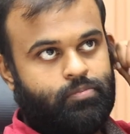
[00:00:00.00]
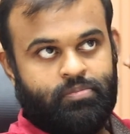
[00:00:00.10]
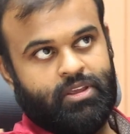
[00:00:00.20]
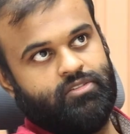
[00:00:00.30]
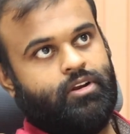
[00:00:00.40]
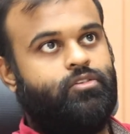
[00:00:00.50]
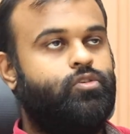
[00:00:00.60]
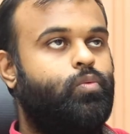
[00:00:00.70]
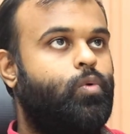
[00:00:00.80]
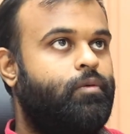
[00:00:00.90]
piece, right?
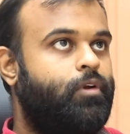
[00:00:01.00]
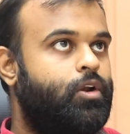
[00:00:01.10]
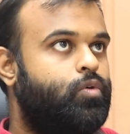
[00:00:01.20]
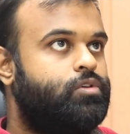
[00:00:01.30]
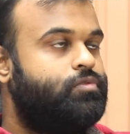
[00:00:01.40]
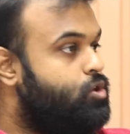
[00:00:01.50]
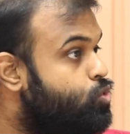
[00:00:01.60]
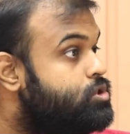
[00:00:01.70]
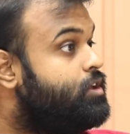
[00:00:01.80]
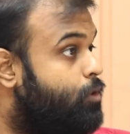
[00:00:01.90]
So what we do is we
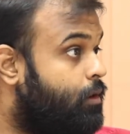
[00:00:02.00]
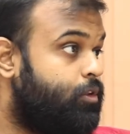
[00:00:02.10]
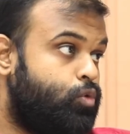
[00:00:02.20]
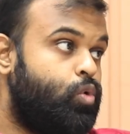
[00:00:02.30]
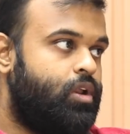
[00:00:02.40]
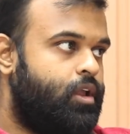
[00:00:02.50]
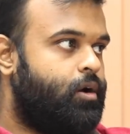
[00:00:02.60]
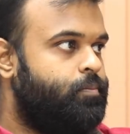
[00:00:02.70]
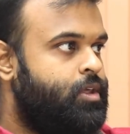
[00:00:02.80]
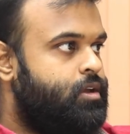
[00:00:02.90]
usually work with Google here.